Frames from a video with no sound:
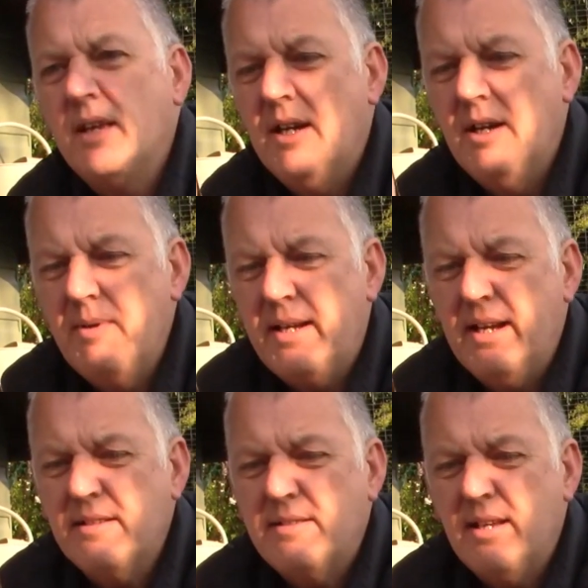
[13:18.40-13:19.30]
We
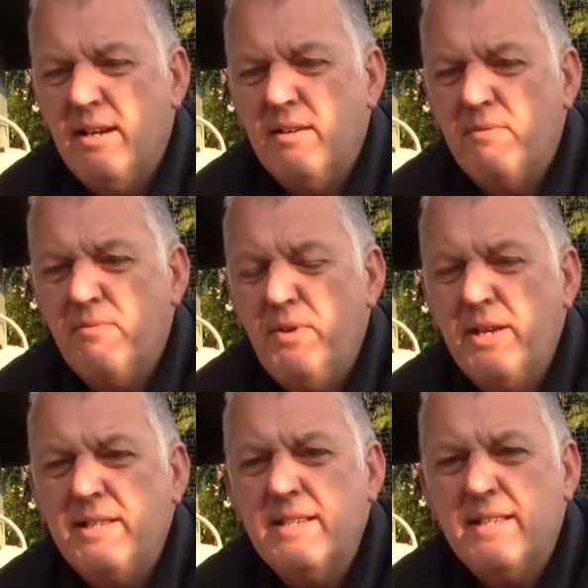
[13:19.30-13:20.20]
got
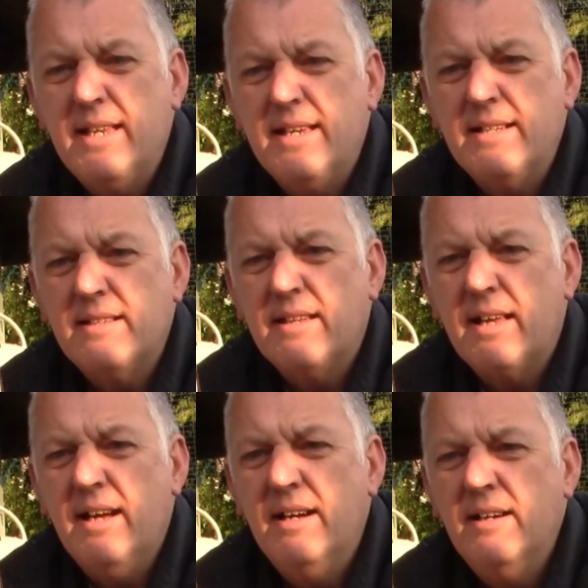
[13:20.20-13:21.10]
30 seeds in
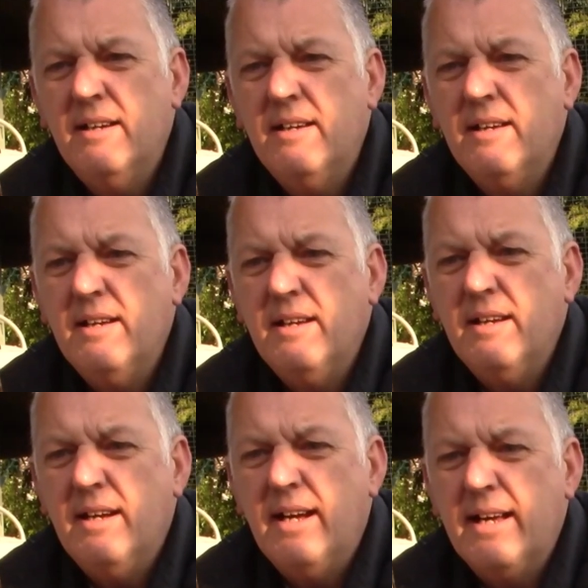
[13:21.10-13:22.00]
here.
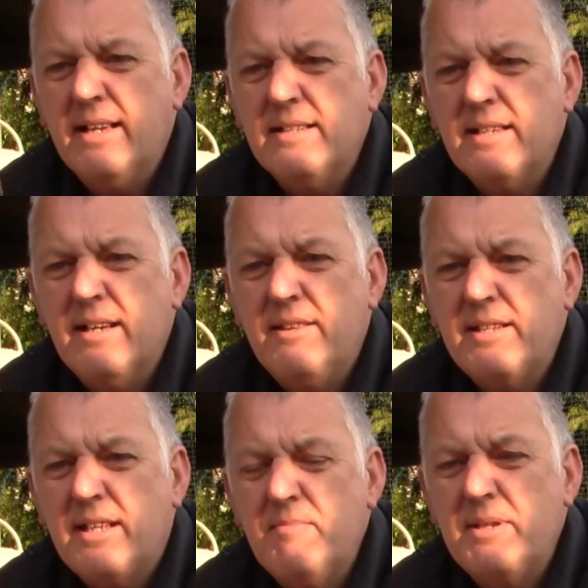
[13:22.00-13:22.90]
And this
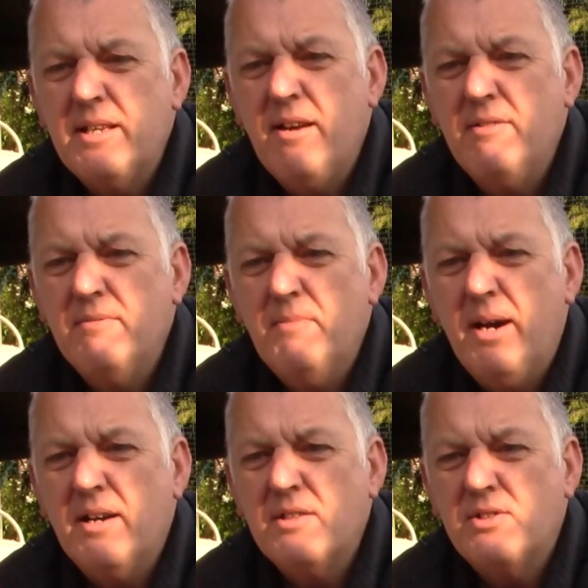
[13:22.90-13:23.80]
can be sown
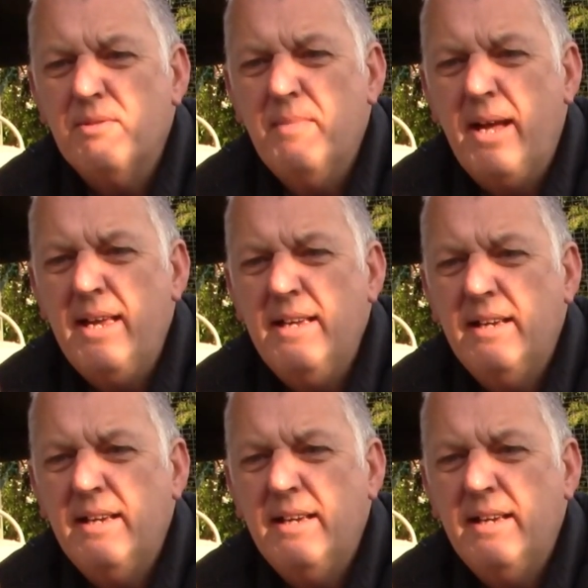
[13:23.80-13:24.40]
March to May,